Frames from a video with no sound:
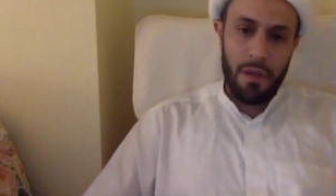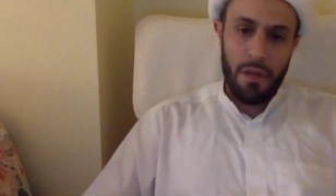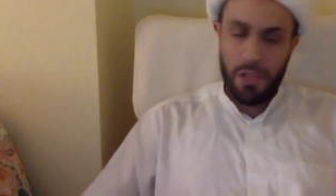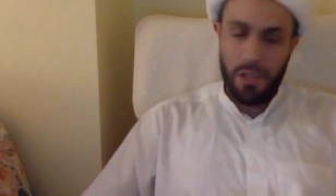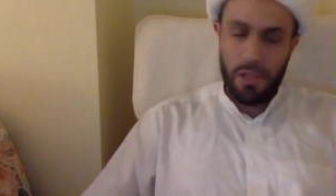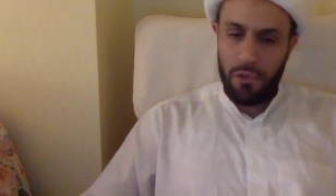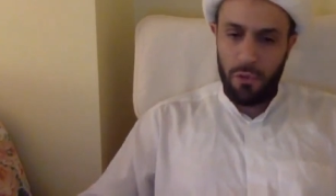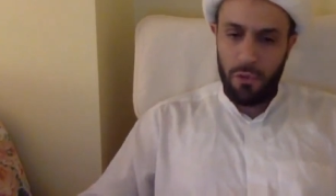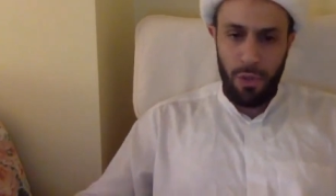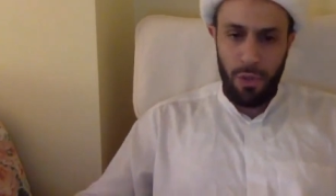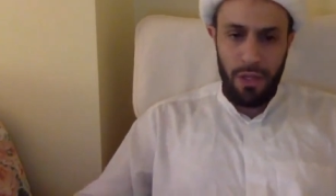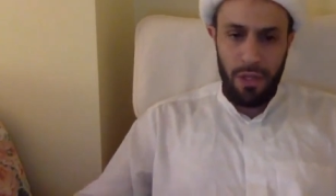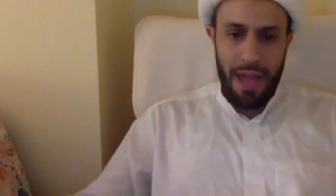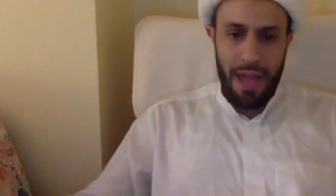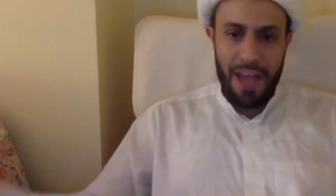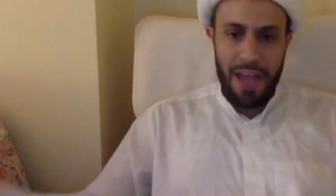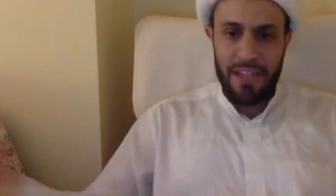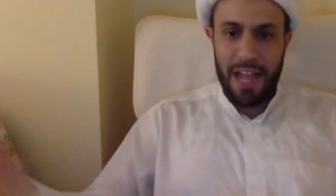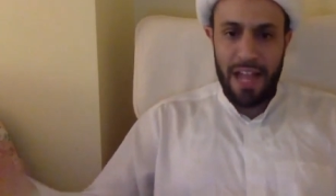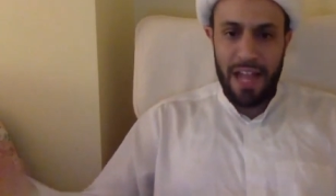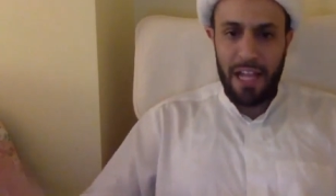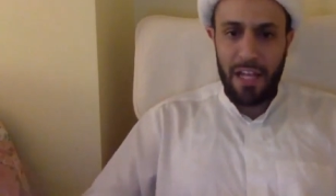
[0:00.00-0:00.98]
Rasulullah
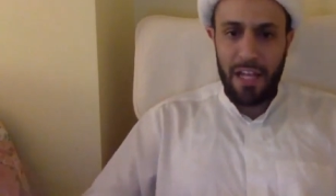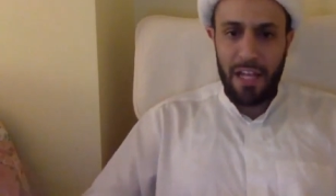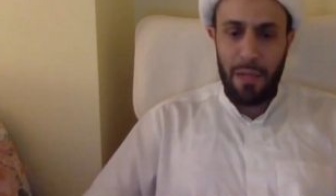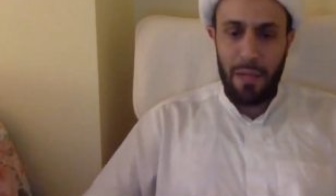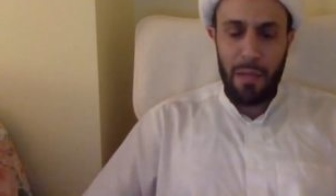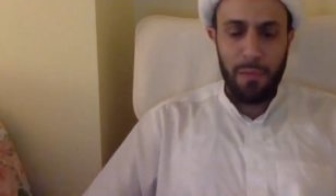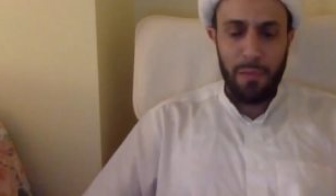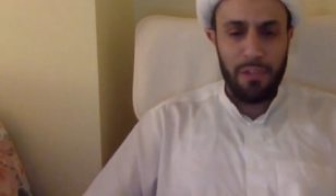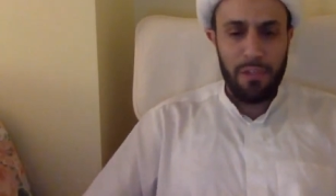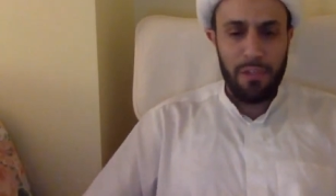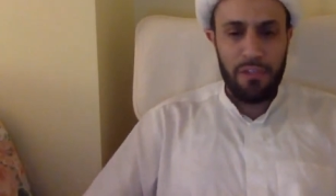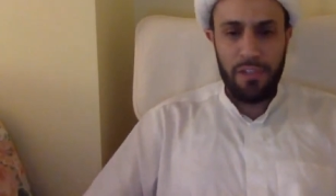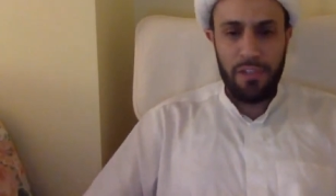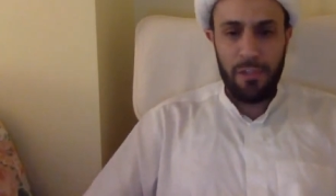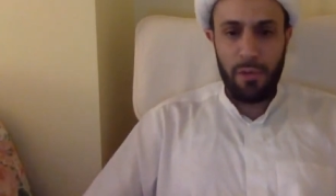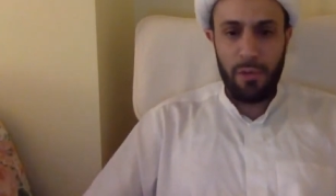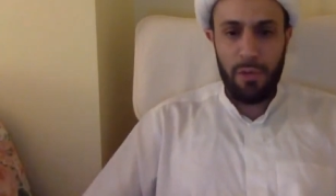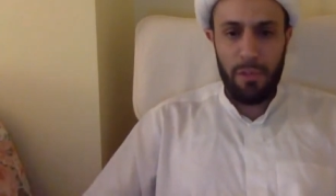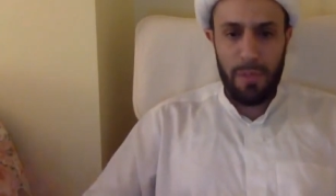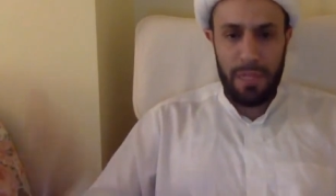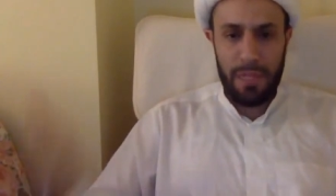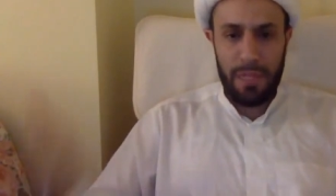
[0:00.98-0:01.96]
is not going to be able to sit
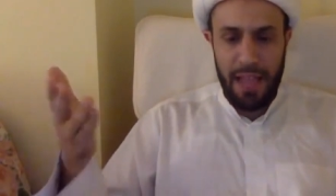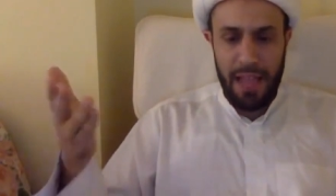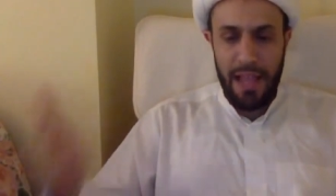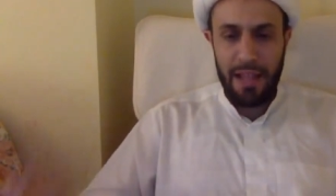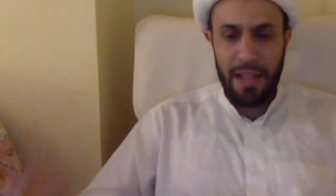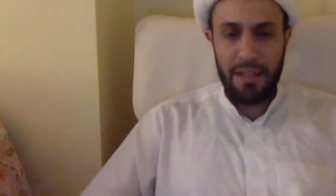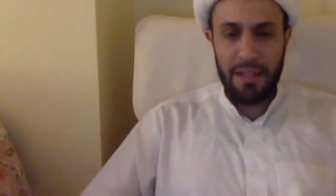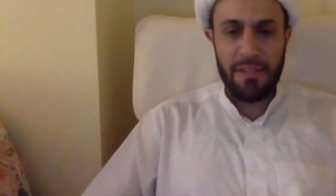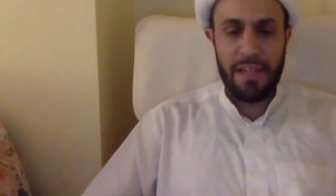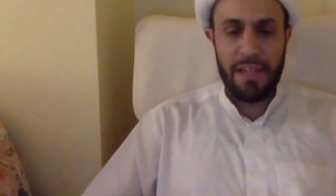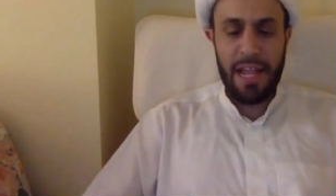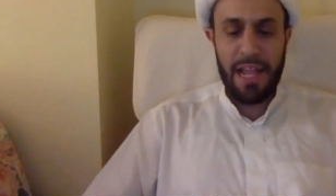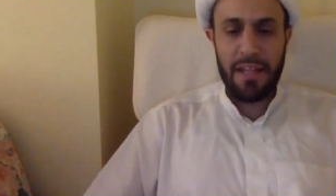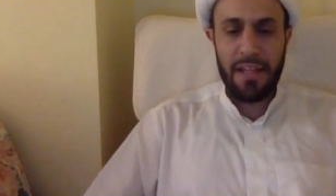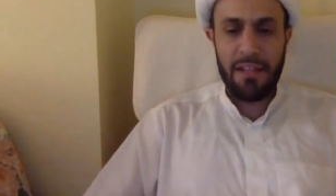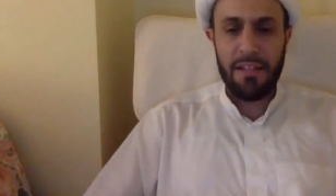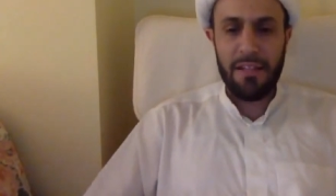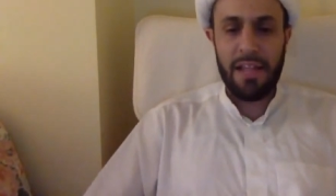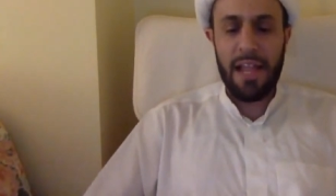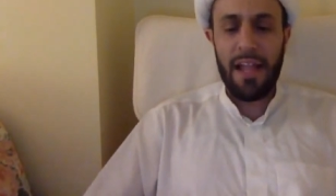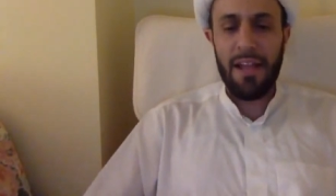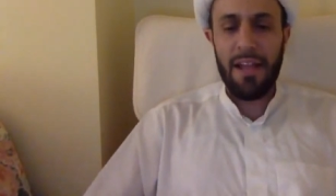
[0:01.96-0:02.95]
with me day
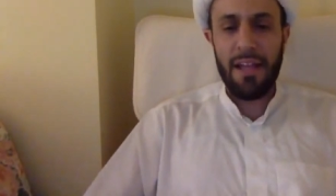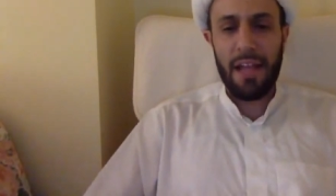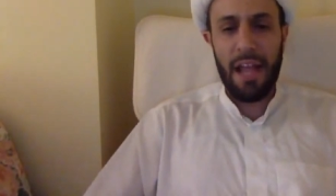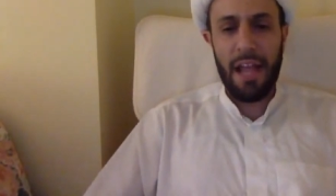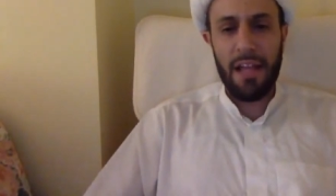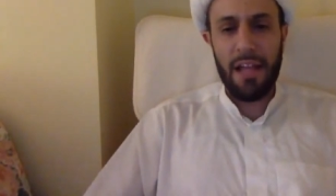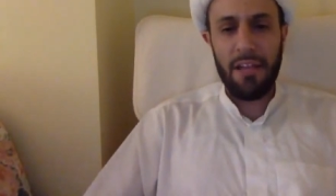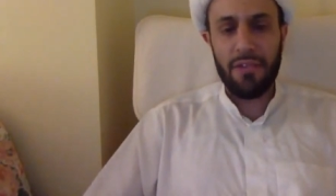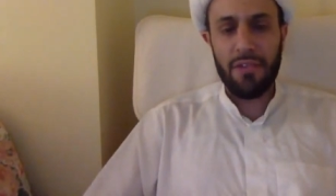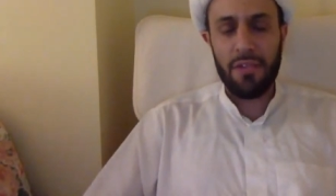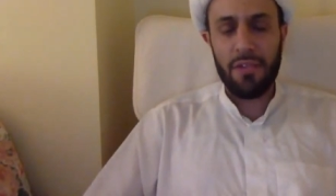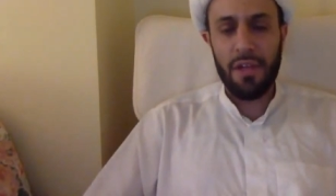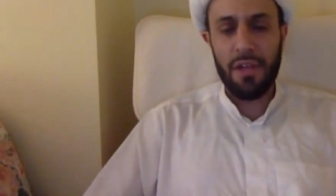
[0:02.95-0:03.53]
and night.